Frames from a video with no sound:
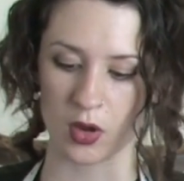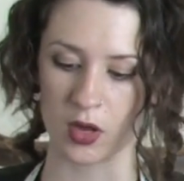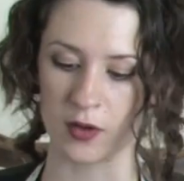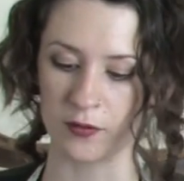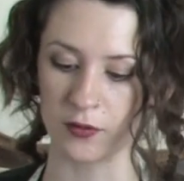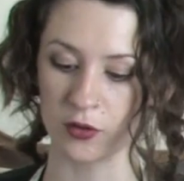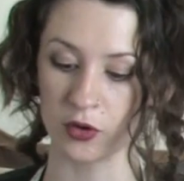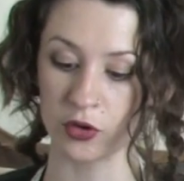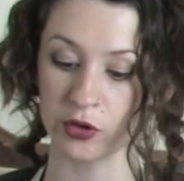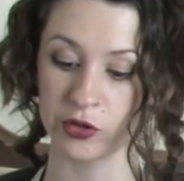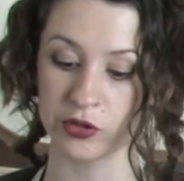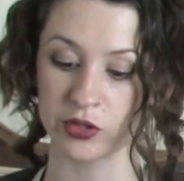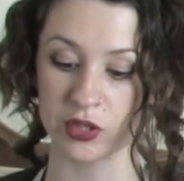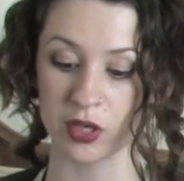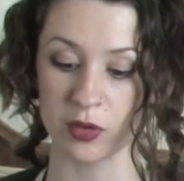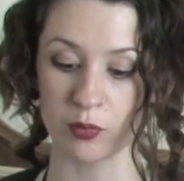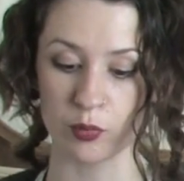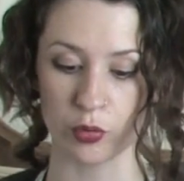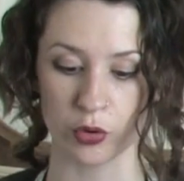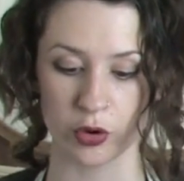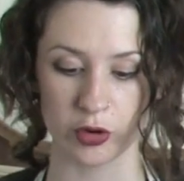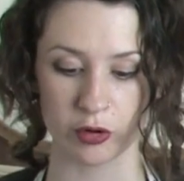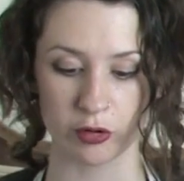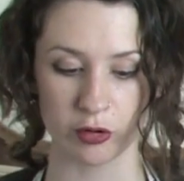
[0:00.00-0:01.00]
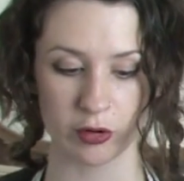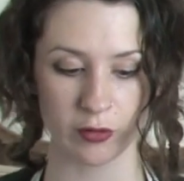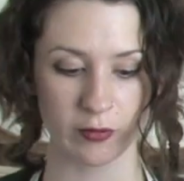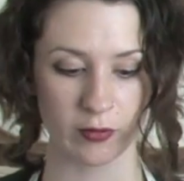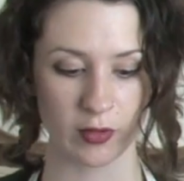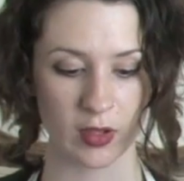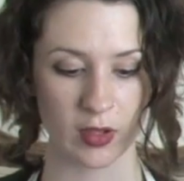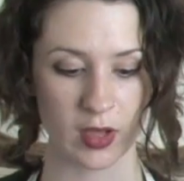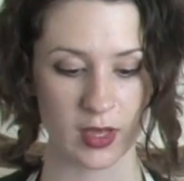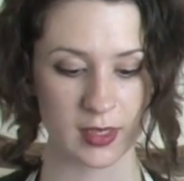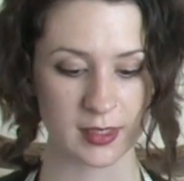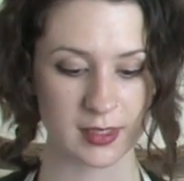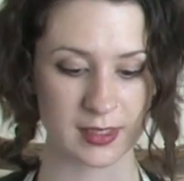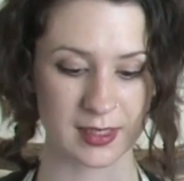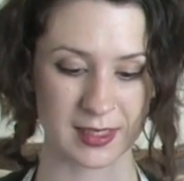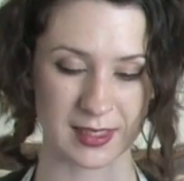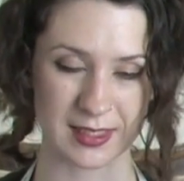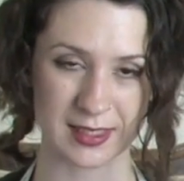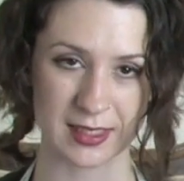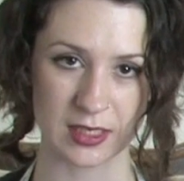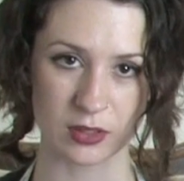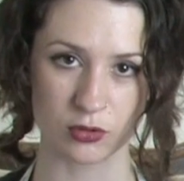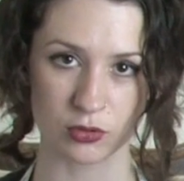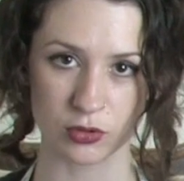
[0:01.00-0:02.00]
If you're using embroidery floss, a
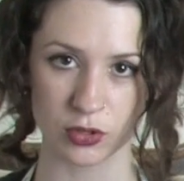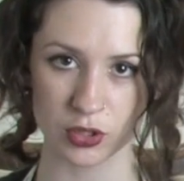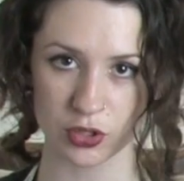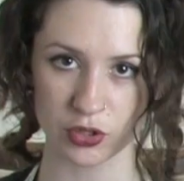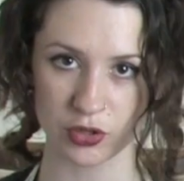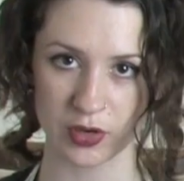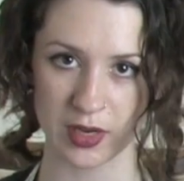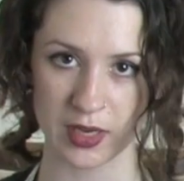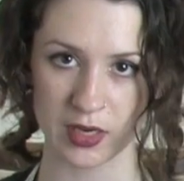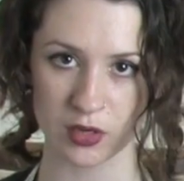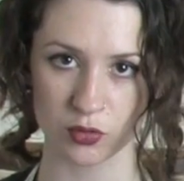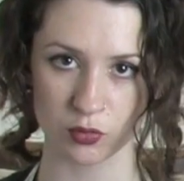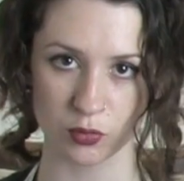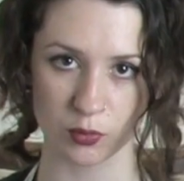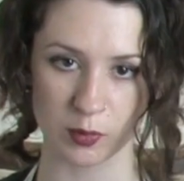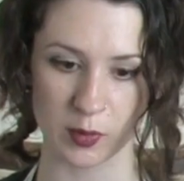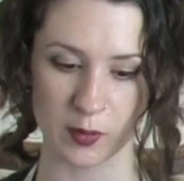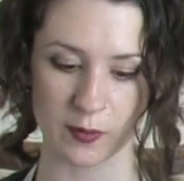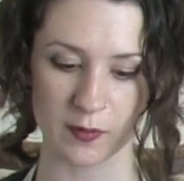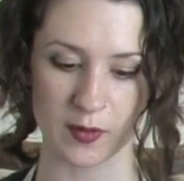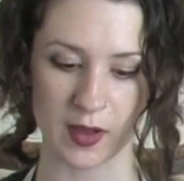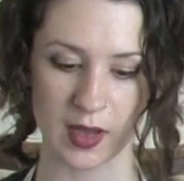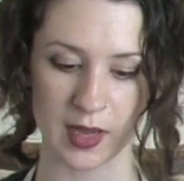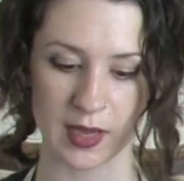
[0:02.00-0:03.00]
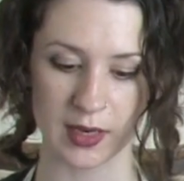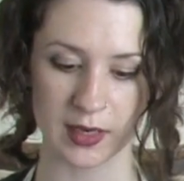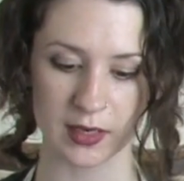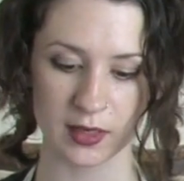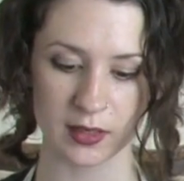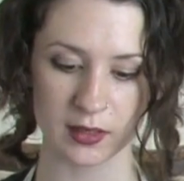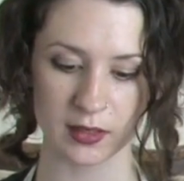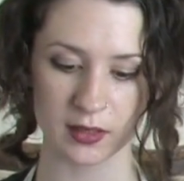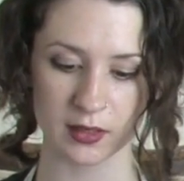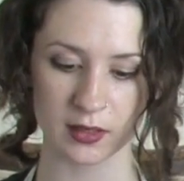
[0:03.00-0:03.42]
single strand will be fine.